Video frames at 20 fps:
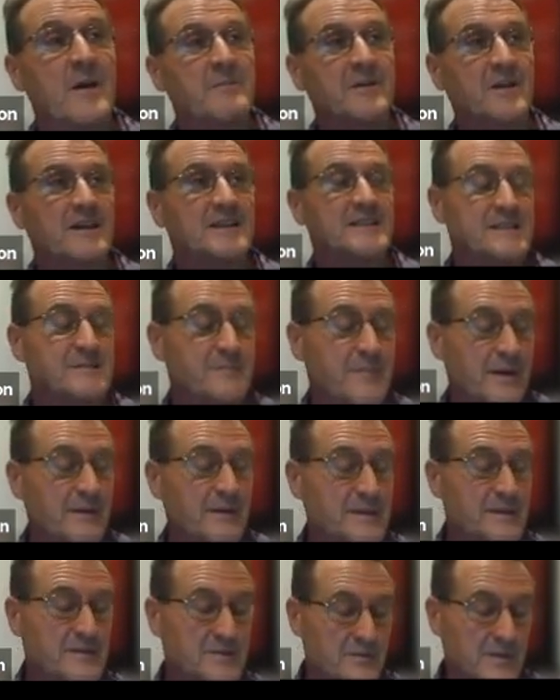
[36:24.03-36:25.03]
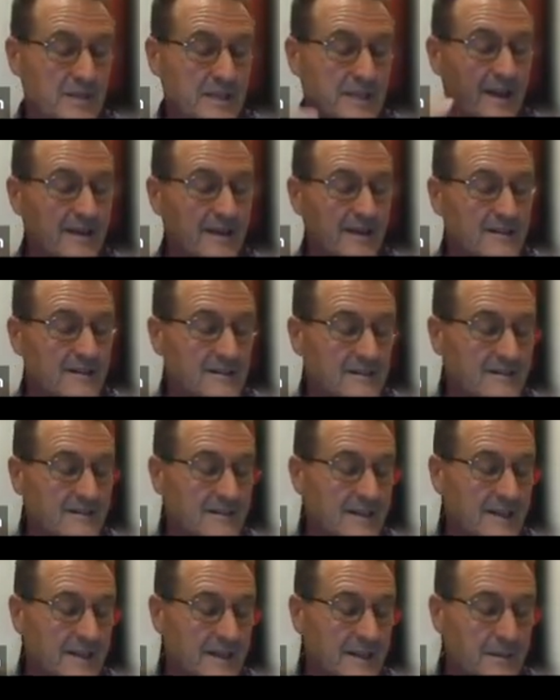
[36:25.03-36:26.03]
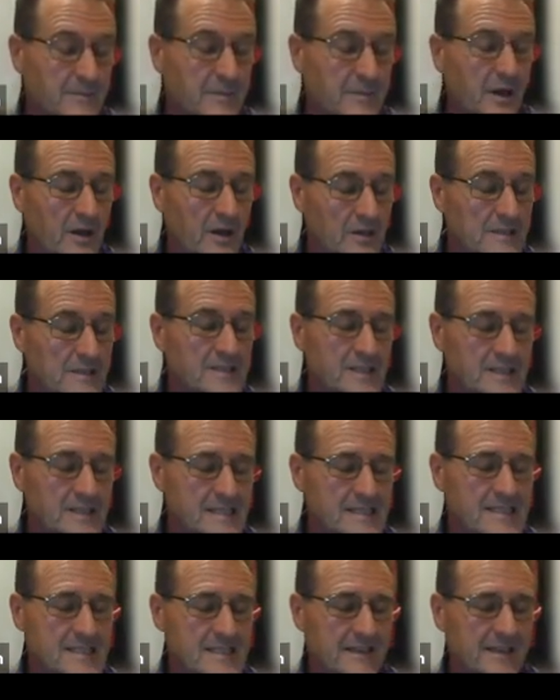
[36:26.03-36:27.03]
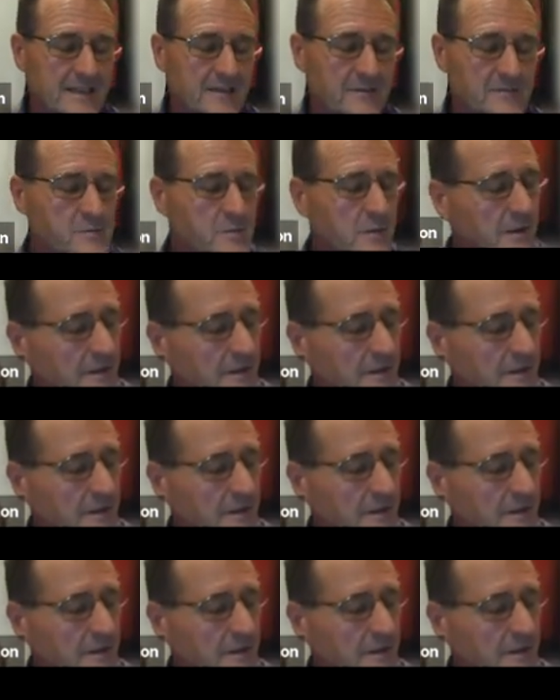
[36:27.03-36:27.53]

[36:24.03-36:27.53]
But I did bump into a young biologist. He was